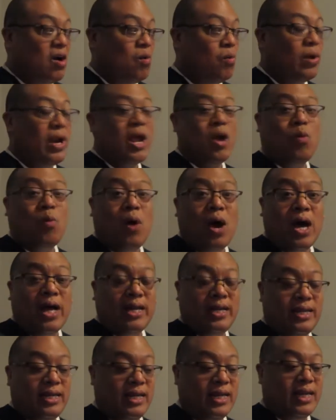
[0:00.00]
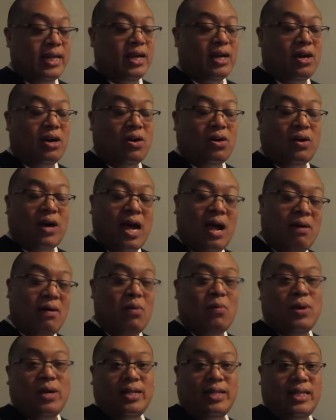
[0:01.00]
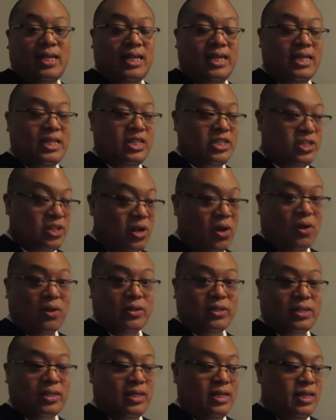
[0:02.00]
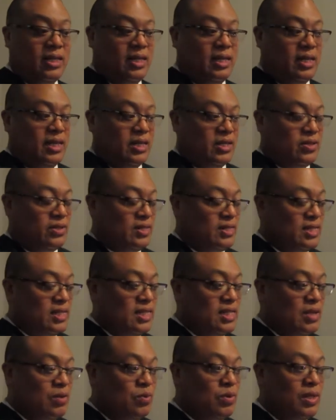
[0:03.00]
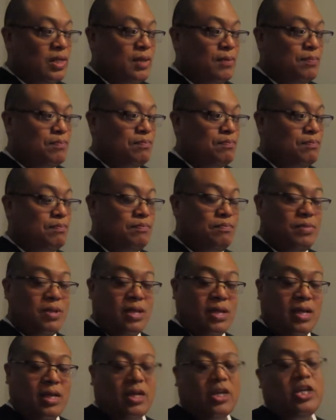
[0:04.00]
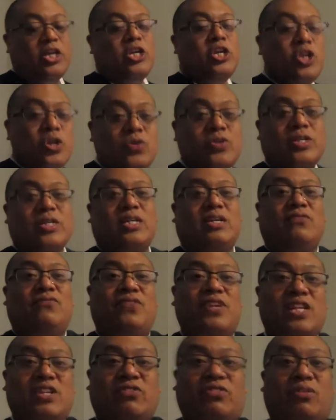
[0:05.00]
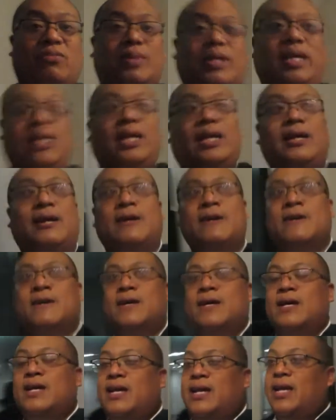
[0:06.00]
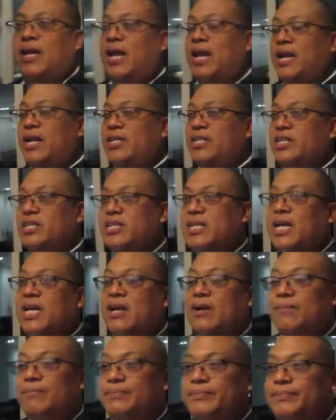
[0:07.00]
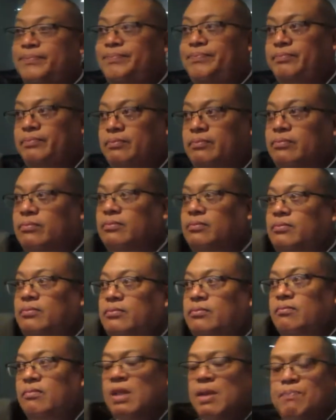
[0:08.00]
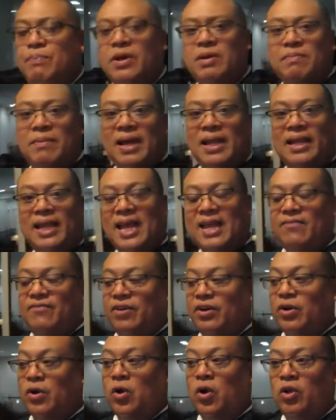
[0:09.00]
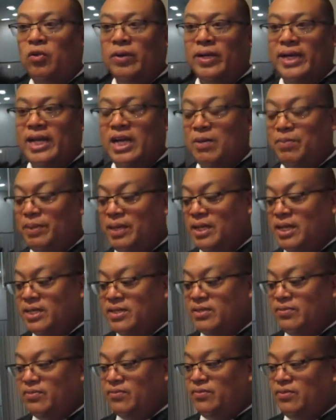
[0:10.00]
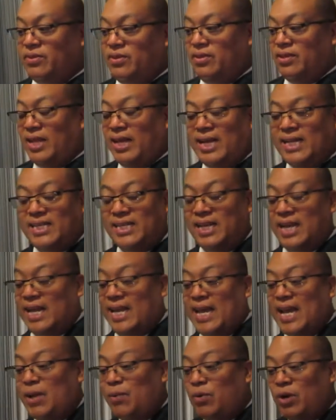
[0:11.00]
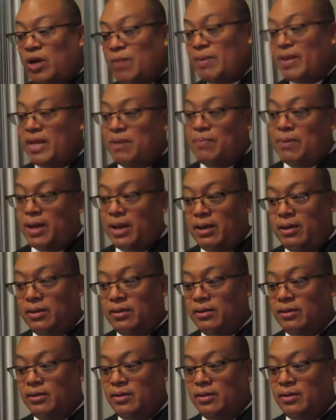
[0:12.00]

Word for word: what I want or how I want it installed. So this is a really huge inconvenience for me, and it's just kind of putting my life on hold right now because, like I said, I can't work on my eBay.